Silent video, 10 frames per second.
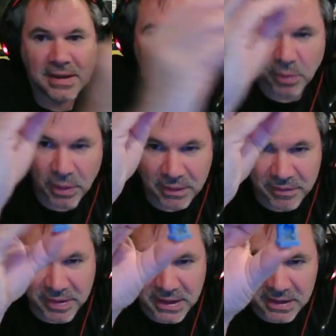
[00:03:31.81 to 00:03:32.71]
one of
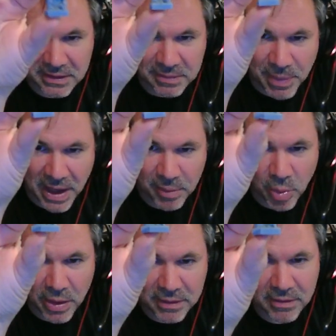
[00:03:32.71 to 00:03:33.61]
these bad
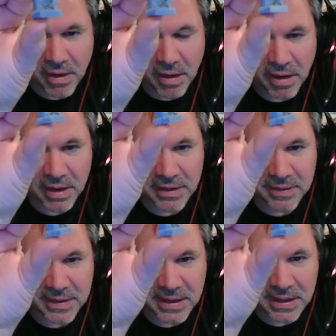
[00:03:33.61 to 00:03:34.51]
boys on
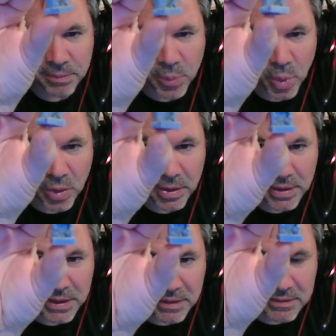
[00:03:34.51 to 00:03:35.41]
the board
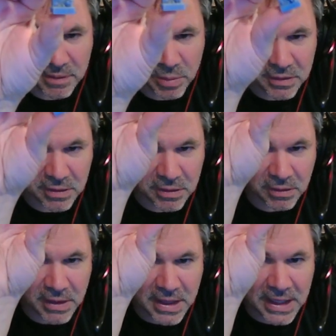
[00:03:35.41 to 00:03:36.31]
in the summoning circle.